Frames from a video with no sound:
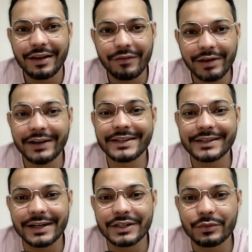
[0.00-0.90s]
where it
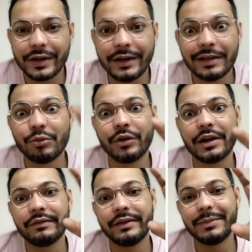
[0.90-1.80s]
starts with
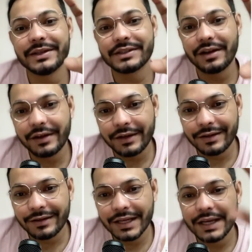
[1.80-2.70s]
demography based
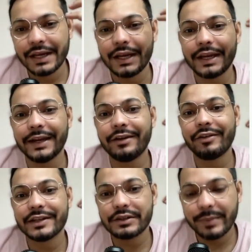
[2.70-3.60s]
targeting,
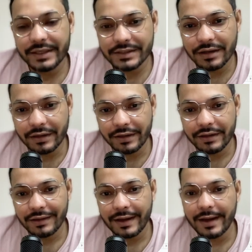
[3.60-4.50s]
interest based
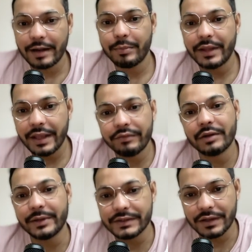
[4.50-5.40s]
targeting, and behavior
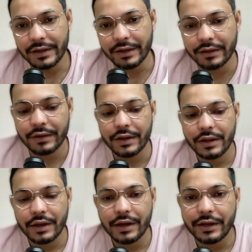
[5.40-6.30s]
based targeting.
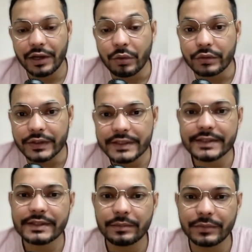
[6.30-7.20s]
Now, this
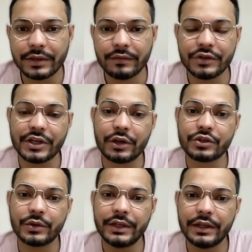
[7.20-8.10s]
is something which
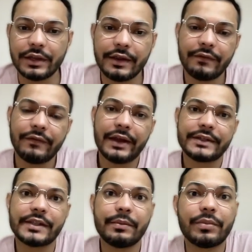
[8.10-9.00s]
actually
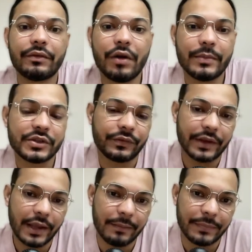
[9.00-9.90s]
affects the performance of
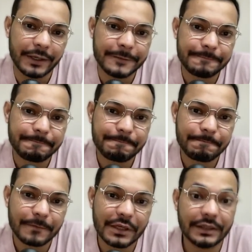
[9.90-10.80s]
your campaign.
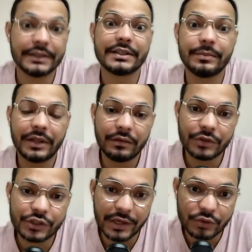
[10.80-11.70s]
This is something
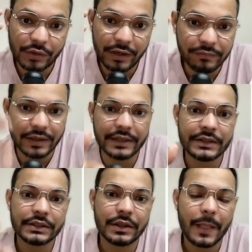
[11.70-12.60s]
which actually
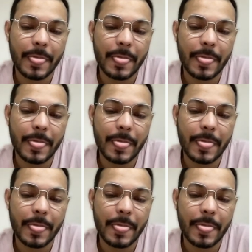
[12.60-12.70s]
defines